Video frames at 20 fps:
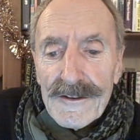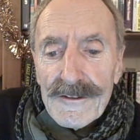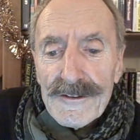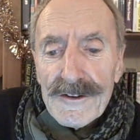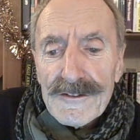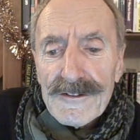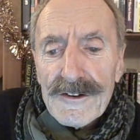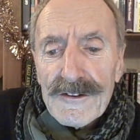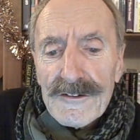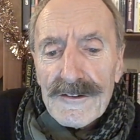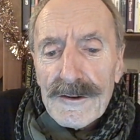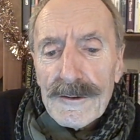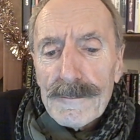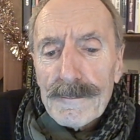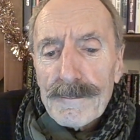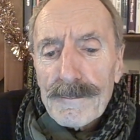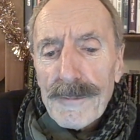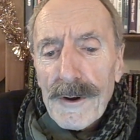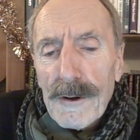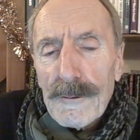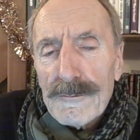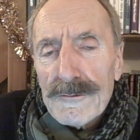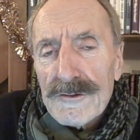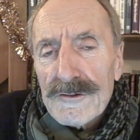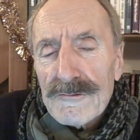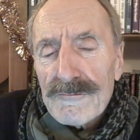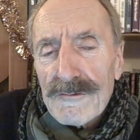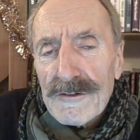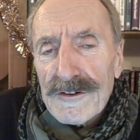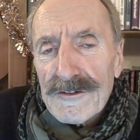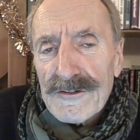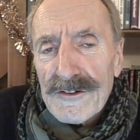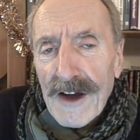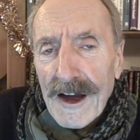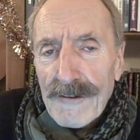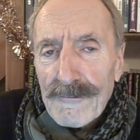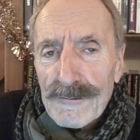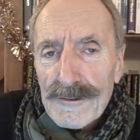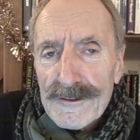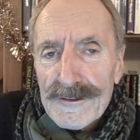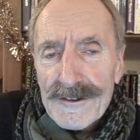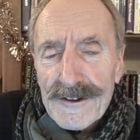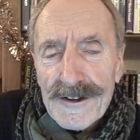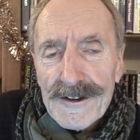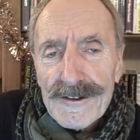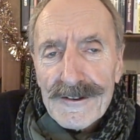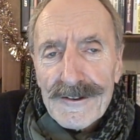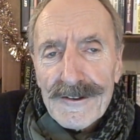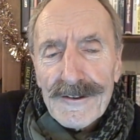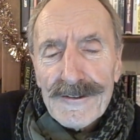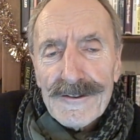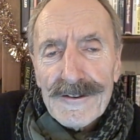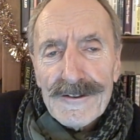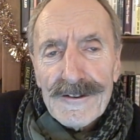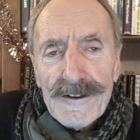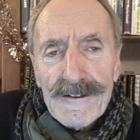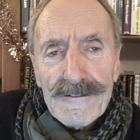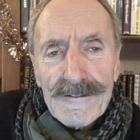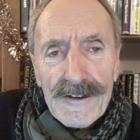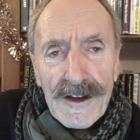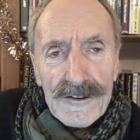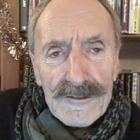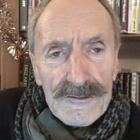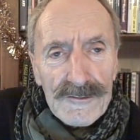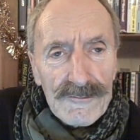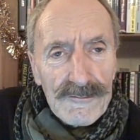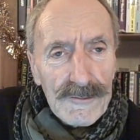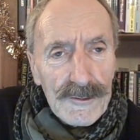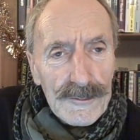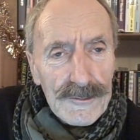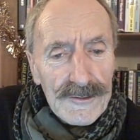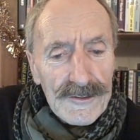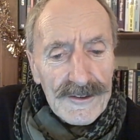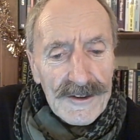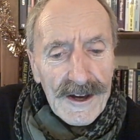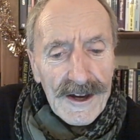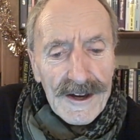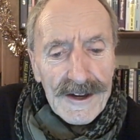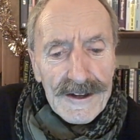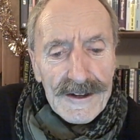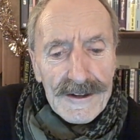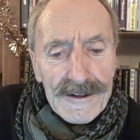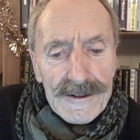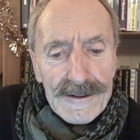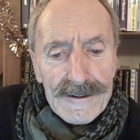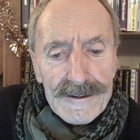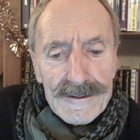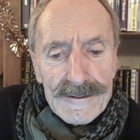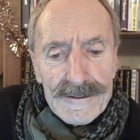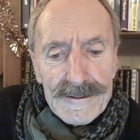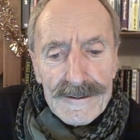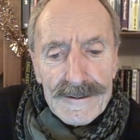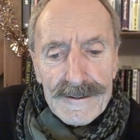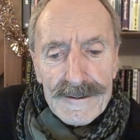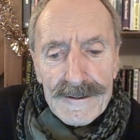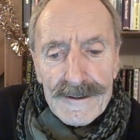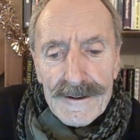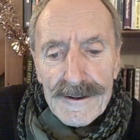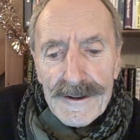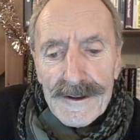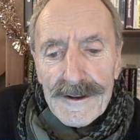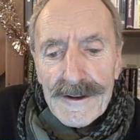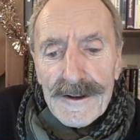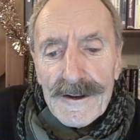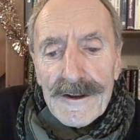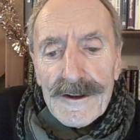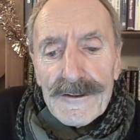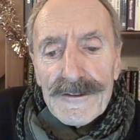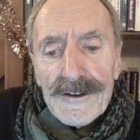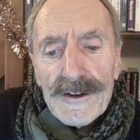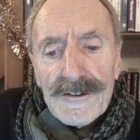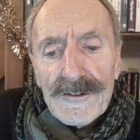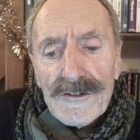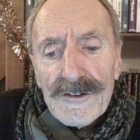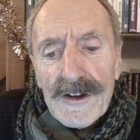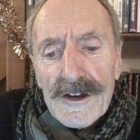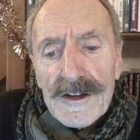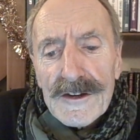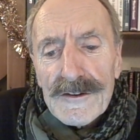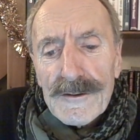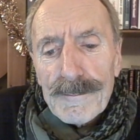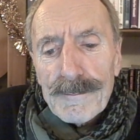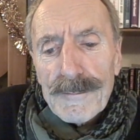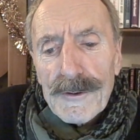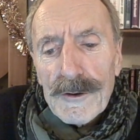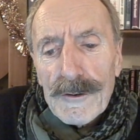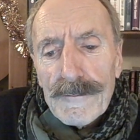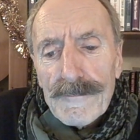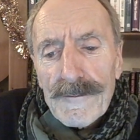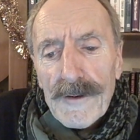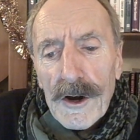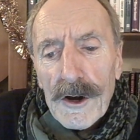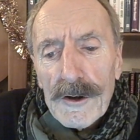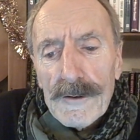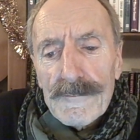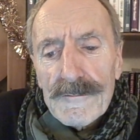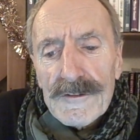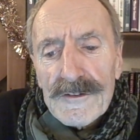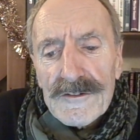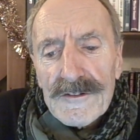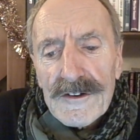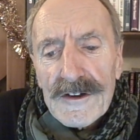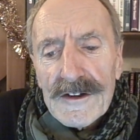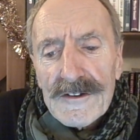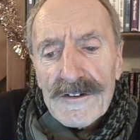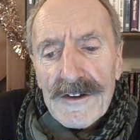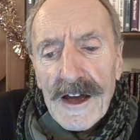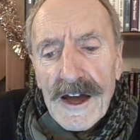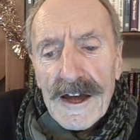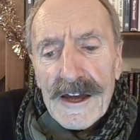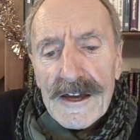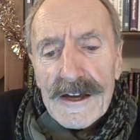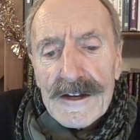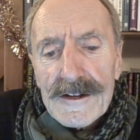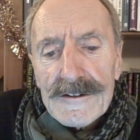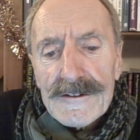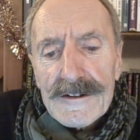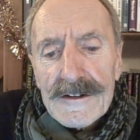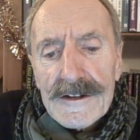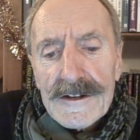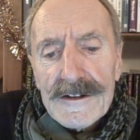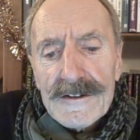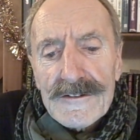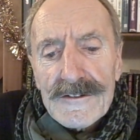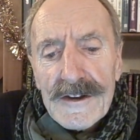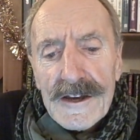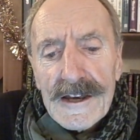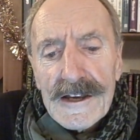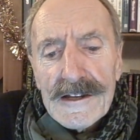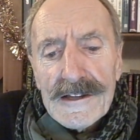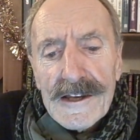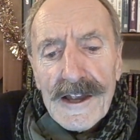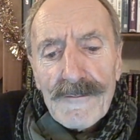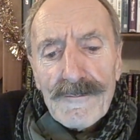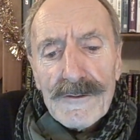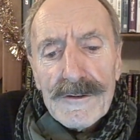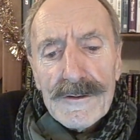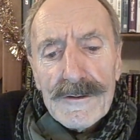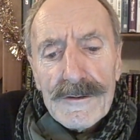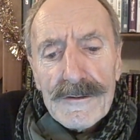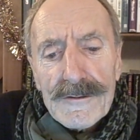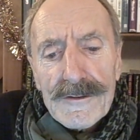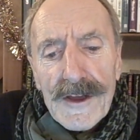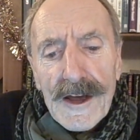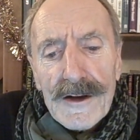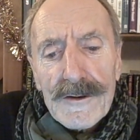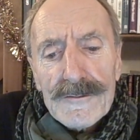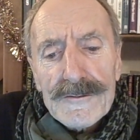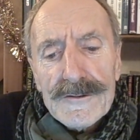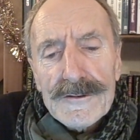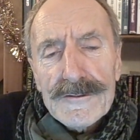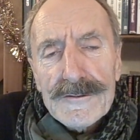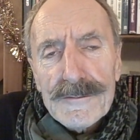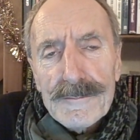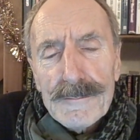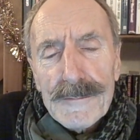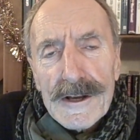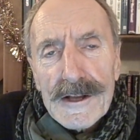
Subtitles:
This is compulsory charity on an industrial scale. This year, the bill for overseas aid is £11,000.